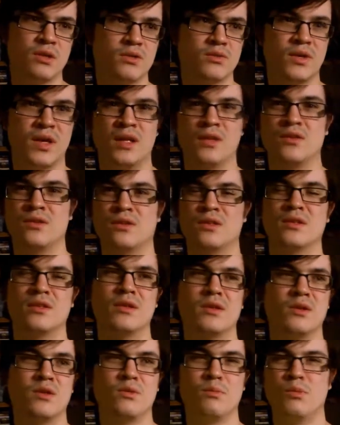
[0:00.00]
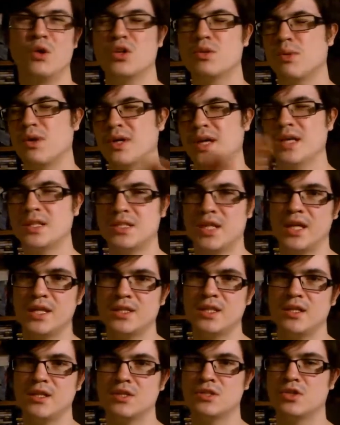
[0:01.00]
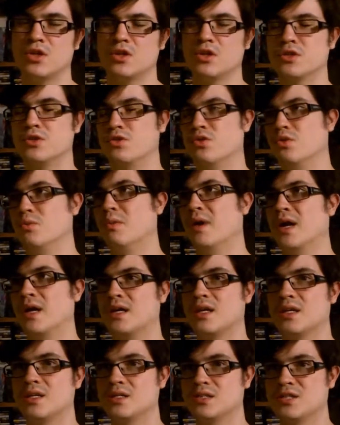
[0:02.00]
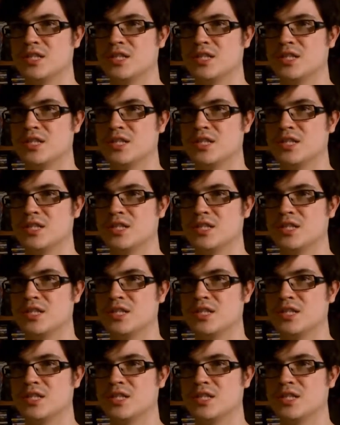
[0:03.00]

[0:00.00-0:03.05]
then multiple years later they started to make